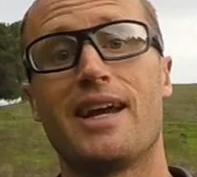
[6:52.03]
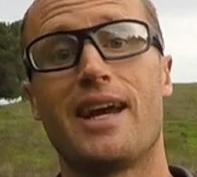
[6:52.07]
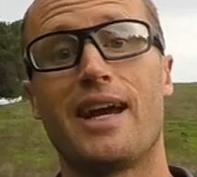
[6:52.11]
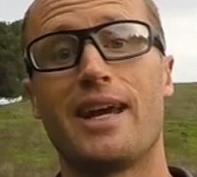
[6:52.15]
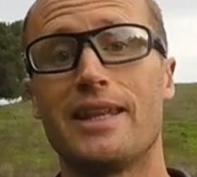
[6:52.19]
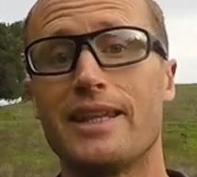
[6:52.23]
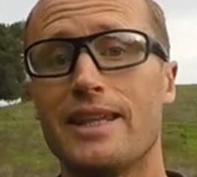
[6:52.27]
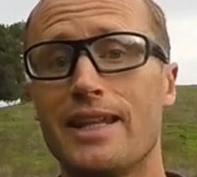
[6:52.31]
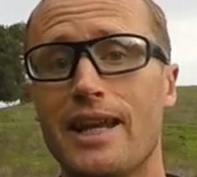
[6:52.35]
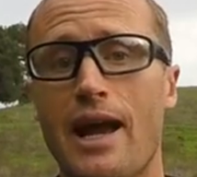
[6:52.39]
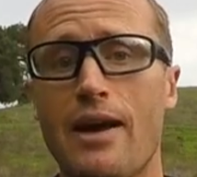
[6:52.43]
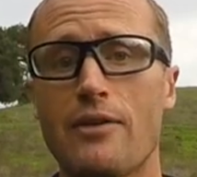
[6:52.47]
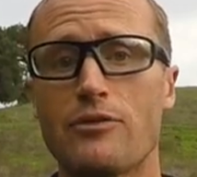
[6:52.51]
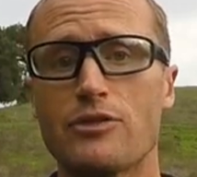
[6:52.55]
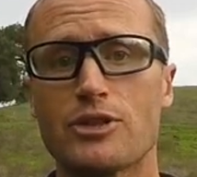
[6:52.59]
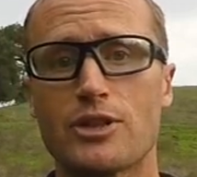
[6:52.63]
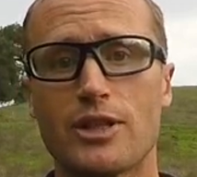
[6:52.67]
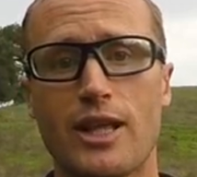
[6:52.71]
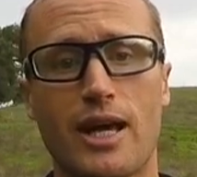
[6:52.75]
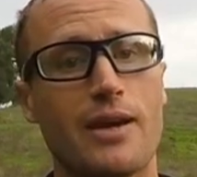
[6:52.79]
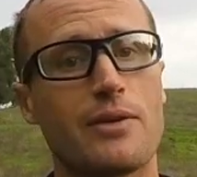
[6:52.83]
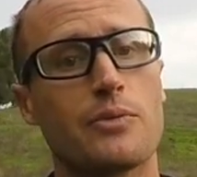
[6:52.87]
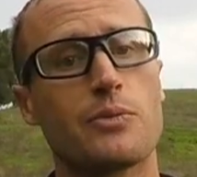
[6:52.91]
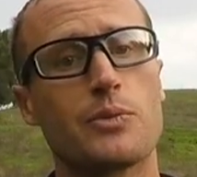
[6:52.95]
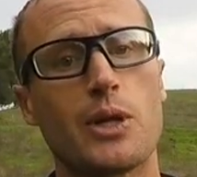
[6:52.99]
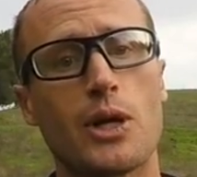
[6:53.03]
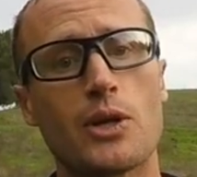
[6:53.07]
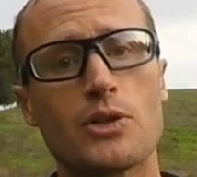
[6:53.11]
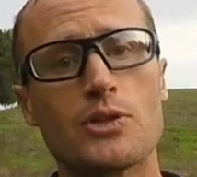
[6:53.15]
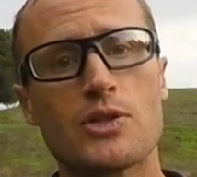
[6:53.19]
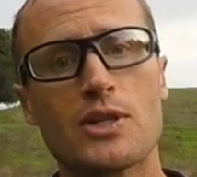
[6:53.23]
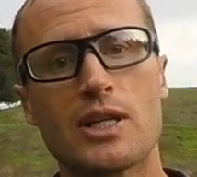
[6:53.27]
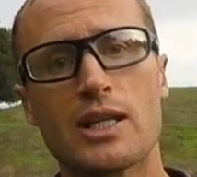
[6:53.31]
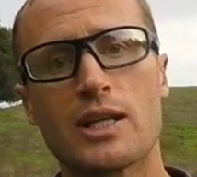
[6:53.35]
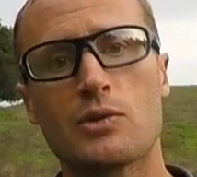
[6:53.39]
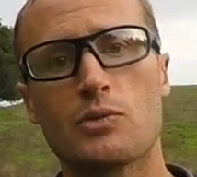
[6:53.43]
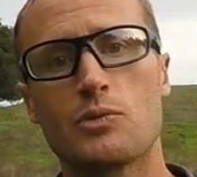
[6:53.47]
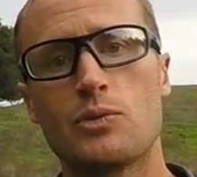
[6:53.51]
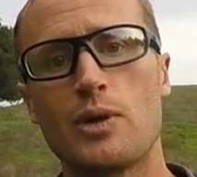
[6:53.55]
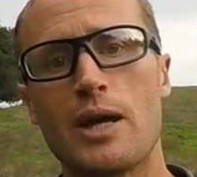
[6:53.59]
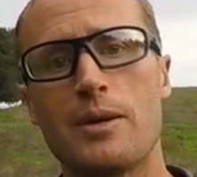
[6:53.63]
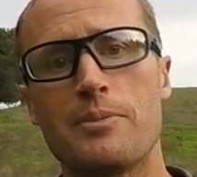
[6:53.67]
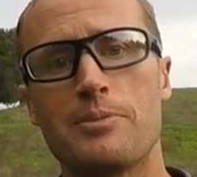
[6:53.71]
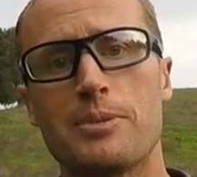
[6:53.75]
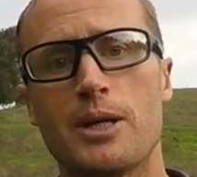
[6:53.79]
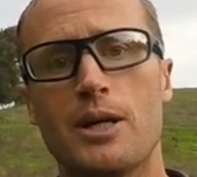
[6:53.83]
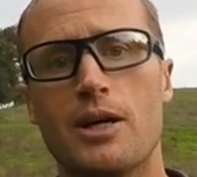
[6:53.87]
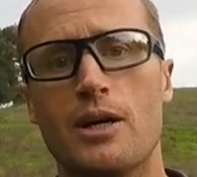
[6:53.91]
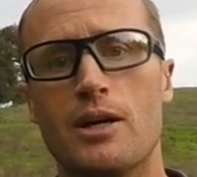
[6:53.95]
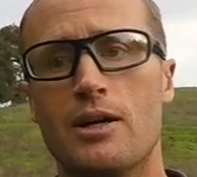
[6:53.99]
And then after that, we also get a
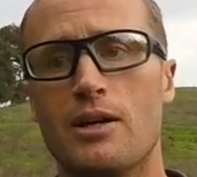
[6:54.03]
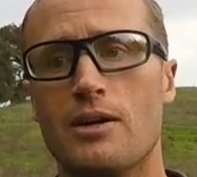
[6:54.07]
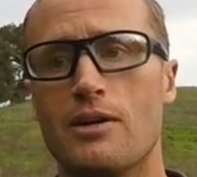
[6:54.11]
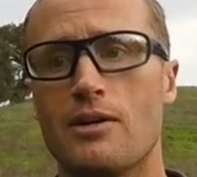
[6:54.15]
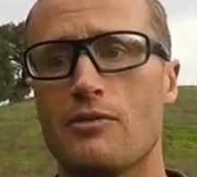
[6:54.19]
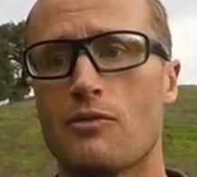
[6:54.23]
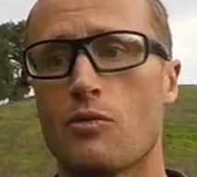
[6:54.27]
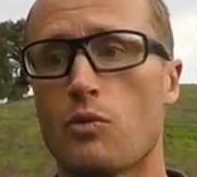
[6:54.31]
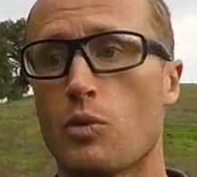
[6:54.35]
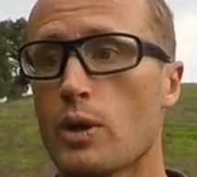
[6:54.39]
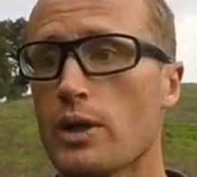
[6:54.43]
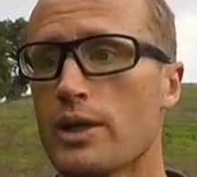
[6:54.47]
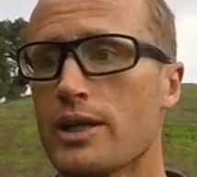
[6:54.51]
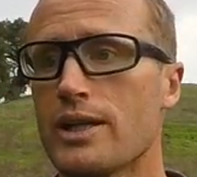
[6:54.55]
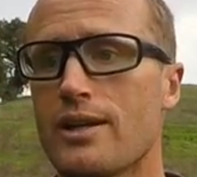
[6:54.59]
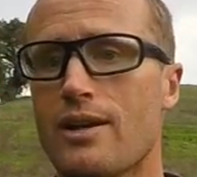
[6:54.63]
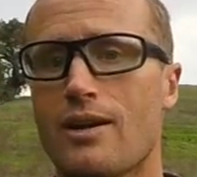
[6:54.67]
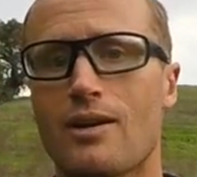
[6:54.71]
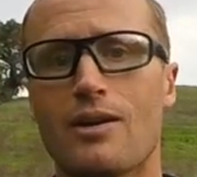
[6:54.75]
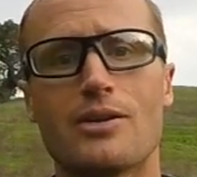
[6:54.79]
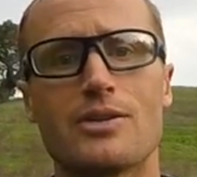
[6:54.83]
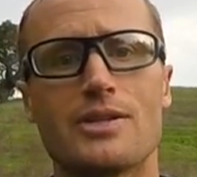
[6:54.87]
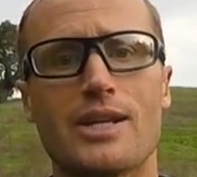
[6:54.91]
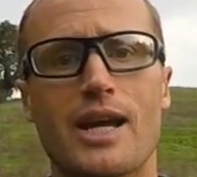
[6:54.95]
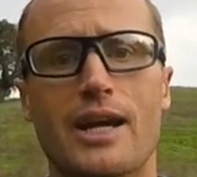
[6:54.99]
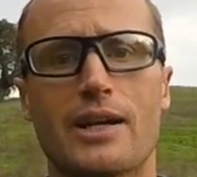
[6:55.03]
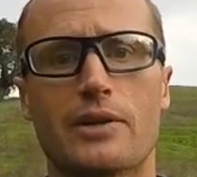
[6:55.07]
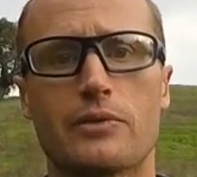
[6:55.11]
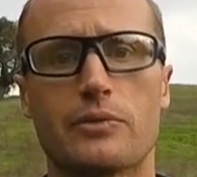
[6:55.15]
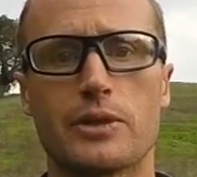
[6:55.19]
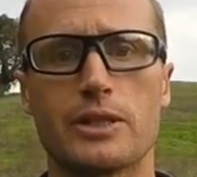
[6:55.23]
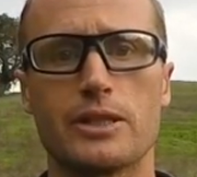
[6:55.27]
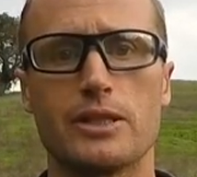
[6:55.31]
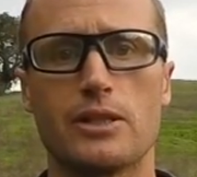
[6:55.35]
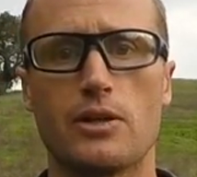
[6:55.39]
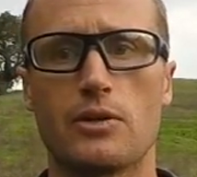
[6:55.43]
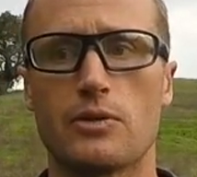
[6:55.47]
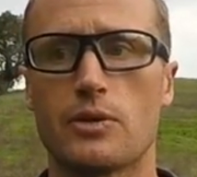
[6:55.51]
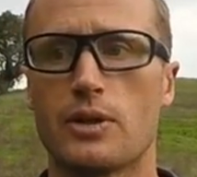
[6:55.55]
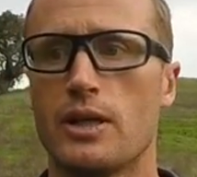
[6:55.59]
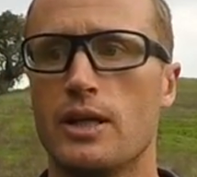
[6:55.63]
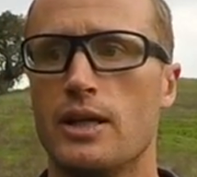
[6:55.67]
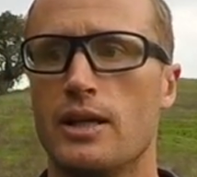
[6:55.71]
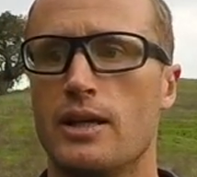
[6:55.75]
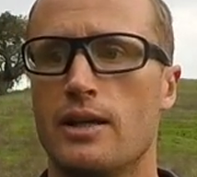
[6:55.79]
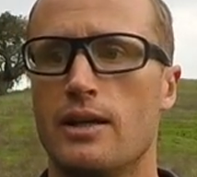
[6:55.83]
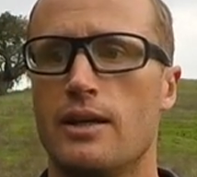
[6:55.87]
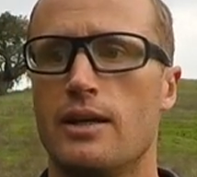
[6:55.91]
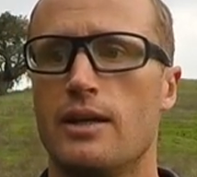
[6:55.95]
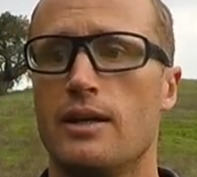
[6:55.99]
rep of working on our tac reload.
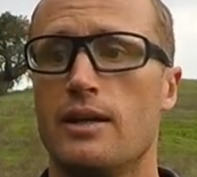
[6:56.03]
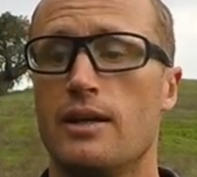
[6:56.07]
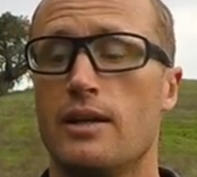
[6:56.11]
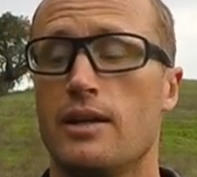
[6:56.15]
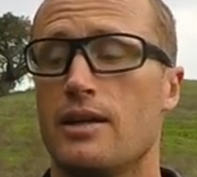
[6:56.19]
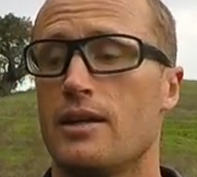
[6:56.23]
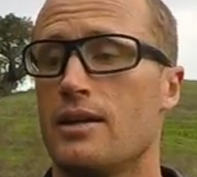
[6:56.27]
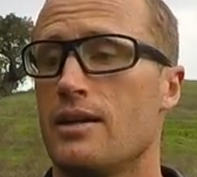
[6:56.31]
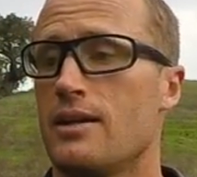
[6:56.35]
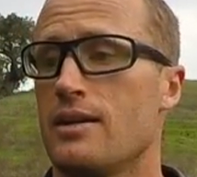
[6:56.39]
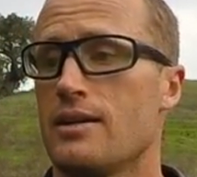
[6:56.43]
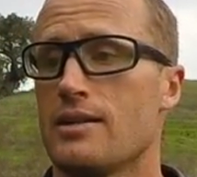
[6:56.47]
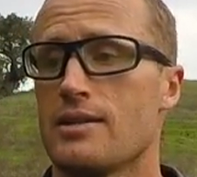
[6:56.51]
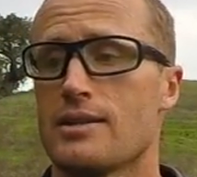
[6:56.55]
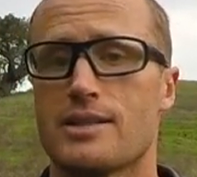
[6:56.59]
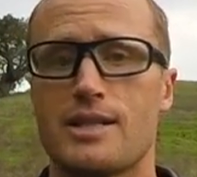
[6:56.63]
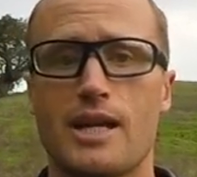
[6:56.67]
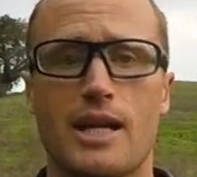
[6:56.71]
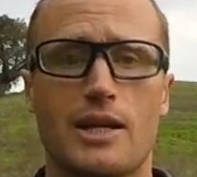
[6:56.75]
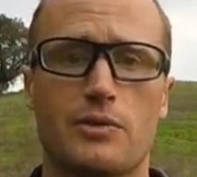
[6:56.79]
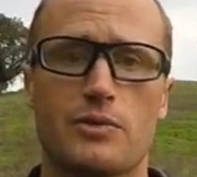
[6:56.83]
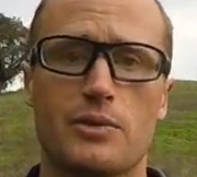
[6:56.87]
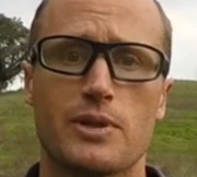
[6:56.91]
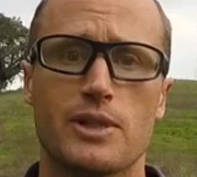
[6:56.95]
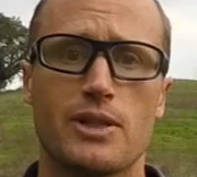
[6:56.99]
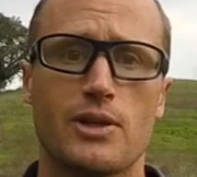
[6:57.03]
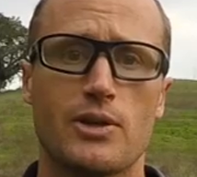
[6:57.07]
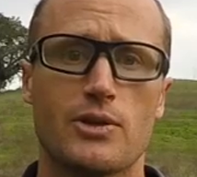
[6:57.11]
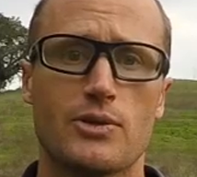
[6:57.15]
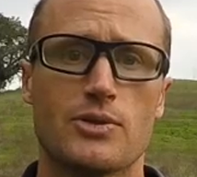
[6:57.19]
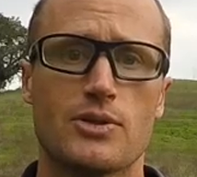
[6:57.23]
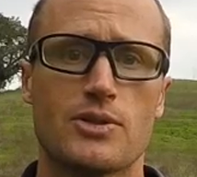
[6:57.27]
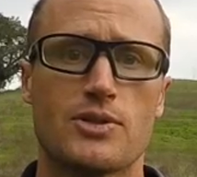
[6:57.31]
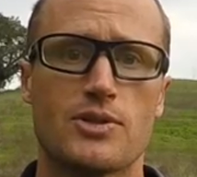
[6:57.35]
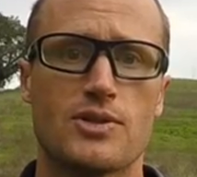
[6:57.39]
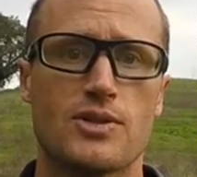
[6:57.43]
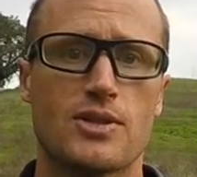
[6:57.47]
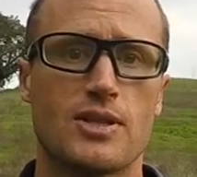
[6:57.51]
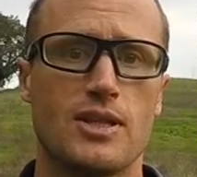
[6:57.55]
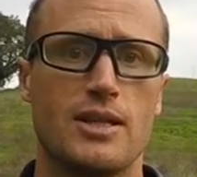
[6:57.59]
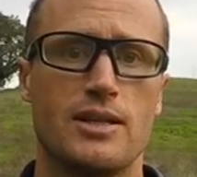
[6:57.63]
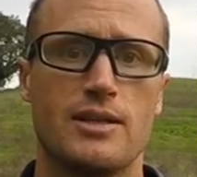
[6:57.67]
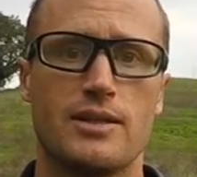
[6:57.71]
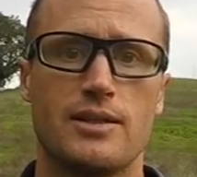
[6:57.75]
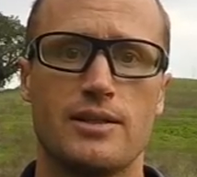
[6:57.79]
Tac reloads,